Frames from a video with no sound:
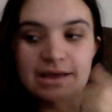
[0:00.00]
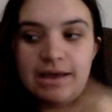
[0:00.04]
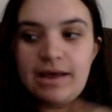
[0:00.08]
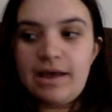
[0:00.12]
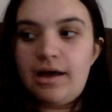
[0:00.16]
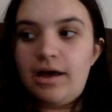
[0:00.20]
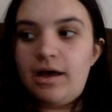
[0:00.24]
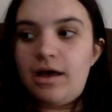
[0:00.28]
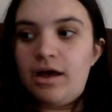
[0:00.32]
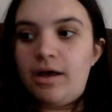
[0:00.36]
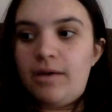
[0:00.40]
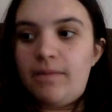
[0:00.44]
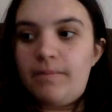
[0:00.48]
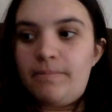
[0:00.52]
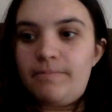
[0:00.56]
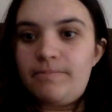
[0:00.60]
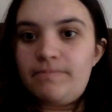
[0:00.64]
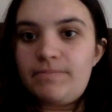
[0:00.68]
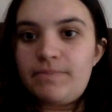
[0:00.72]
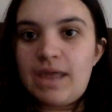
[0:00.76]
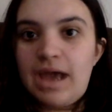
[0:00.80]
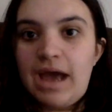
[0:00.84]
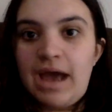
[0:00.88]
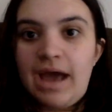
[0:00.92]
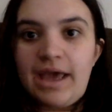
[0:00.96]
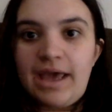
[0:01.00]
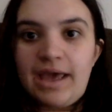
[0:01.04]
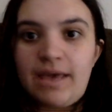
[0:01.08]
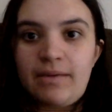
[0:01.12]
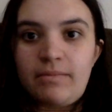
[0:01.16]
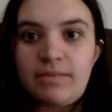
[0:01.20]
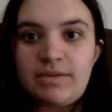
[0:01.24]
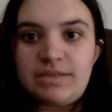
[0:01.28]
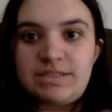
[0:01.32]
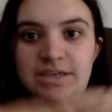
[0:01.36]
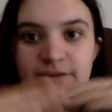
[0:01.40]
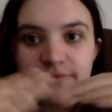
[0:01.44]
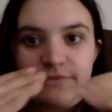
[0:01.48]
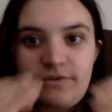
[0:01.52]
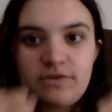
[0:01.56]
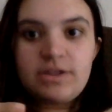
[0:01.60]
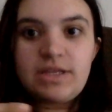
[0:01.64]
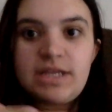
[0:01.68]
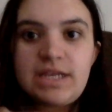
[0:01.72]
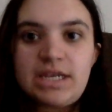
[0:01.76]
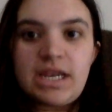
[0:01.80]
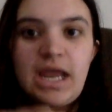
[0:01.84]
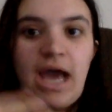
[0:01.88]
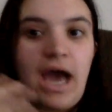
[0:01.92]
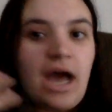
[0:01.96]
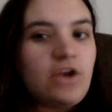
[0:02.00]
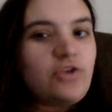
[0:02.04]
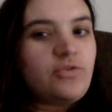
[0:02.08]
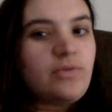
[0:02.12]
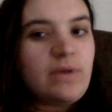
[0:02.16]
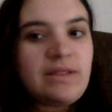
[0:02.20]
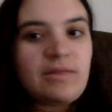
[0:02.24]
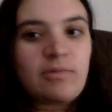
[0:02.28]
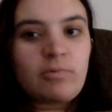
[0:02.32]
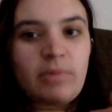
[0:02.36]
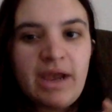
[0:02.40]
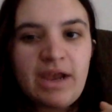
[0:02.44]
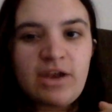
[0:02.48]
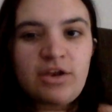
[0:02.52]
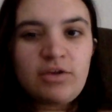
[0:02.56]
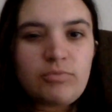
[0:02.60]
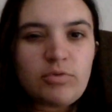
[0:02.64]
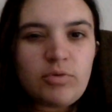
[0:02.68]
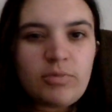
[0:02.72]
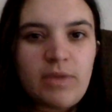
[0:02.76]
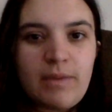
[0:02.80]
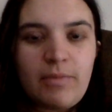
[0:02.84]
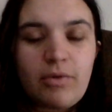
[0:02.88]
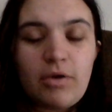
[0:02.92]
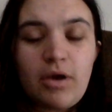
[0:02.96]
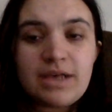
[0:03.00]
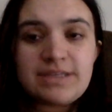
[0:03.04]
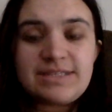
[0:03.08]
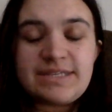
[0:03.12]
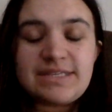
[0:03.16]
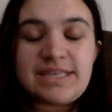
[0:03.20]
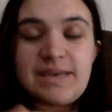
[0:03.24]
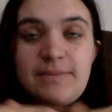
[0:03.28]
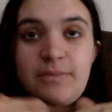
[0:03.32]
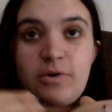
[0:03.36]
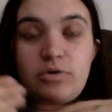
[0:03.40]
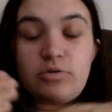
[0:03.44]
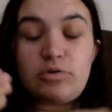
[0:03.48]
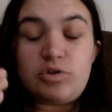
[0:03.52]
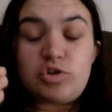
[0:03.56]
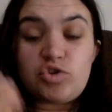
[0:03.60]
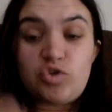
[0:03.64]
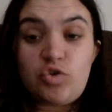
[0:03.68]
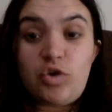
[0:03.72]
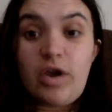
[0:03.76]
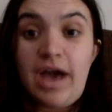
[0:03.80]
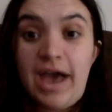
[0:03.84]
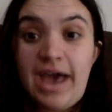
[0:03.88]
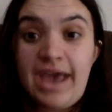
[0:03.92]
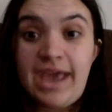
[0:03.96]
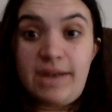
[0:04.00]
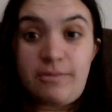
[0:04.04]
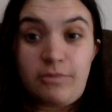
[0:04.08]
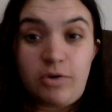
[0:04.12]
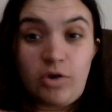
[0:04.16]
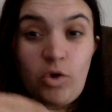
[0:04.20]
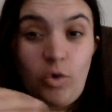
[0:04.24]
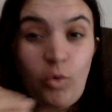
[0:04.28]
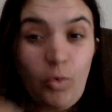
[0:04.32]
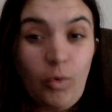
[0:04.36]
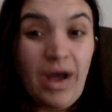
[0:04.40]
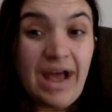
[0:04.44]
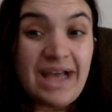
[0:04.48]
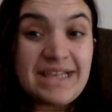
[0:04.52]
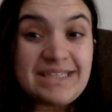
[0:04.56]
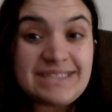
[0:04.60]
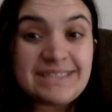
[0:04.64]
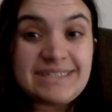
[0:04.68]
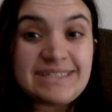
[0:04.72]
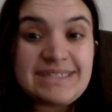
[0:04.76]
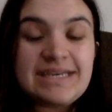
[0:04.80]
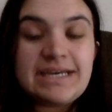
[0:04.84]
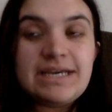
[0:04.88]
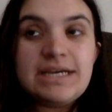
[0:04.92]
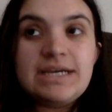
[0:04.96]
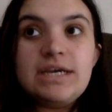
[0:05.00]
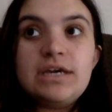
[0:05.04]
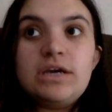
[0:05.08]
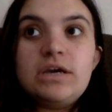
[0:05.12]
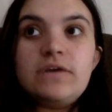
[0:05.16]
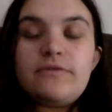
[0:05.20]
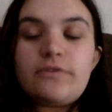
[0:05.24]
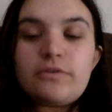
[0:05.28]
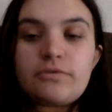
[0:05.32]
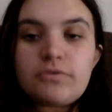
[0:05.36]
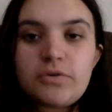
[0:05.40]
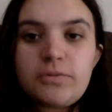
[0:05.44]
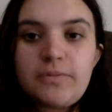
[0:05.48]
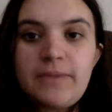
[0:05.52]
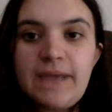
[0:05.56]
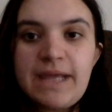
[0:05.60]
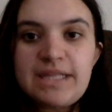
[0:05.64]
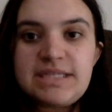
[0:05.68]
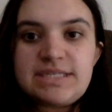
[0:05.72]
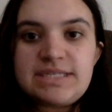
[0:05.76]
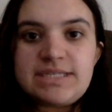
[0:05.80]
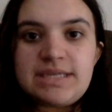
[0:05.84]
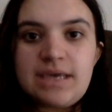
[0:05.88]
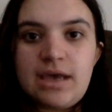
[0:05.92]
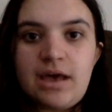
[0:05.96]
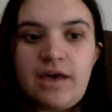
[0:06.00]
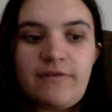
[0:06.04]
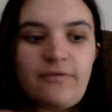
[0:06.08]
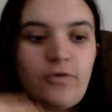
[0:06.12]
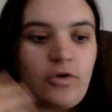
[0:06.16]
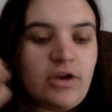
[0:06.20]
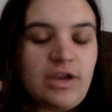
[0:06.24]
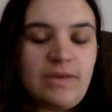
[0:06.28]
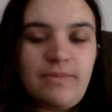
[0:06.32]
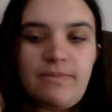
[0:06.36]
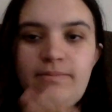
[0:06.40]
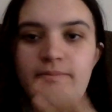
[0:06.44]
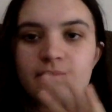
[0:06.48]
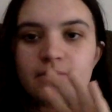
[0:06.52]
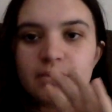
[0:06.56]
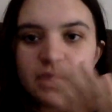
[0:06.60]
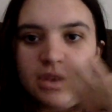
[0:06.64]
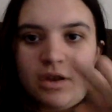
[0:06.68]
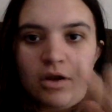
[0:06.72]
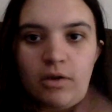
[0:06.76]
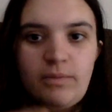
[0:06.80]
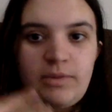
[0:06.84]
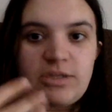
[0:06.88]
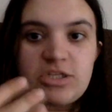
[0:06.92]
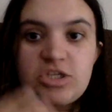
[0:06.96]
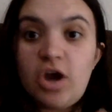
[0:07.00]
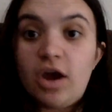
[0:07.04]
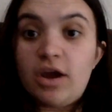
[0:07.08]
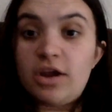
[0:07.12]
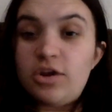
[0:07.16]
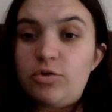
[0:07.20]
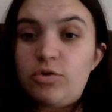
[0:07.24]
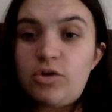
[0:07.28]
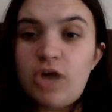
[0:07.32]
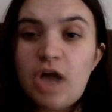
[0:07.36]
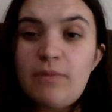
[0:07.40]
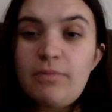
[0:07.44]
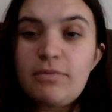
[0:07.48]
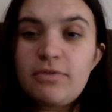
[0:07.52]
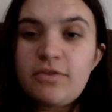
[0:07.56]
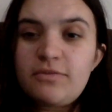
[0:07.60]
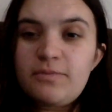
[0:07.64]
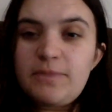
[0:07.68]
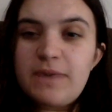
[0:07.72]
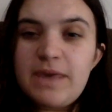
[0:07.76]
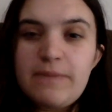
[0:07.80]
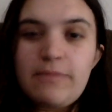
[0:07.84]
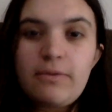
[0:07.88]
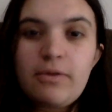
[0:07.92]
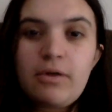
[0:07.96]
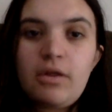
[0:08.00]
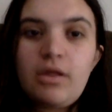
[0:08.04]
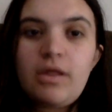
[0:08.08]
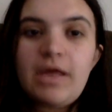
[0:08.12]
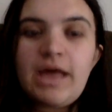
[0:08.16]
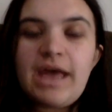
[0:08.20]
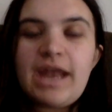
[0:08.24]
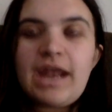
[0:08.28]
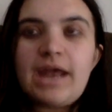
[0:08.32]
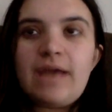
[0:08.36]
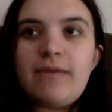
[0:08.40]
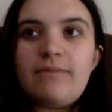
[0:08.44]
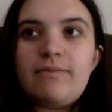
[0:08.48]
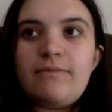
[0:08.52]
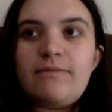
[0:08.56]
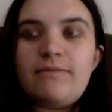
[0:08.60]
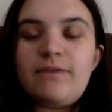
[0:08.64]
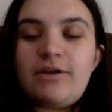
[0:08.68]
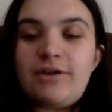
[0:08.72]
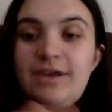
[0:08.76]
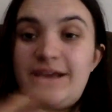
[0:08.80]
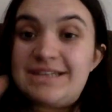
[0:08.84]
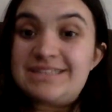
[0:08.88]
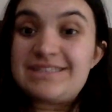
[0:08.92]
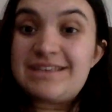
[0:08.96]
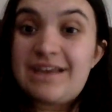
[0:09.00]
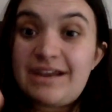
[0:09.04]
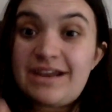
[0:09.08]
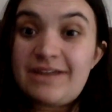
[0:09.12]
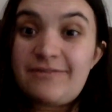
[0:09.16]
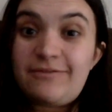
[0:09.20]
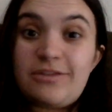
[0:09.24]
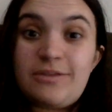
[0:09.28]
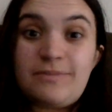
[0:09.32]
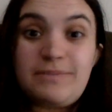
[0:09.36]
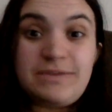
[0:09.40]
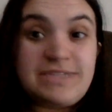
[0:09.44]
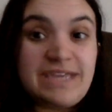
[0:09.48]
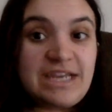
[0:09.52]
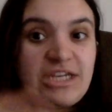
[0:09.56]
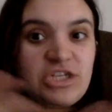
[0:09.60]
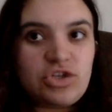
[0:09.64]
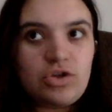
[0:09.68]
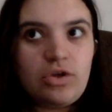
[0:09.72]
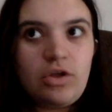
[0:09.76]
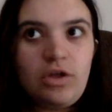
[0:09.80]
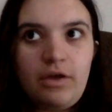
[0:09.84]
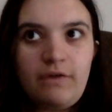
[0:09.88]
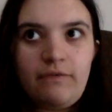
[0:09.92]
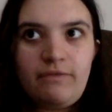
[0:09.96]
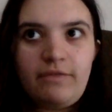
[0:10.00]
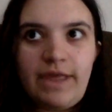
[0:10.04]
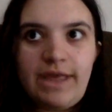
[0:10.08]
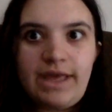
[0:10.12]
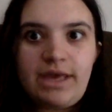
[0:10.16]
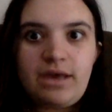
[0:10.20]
I am definitely not doing the random roommate process. I'm going to try and request for roommates. I've already, been talking to a couple of people, and I'm very excited for the potential of,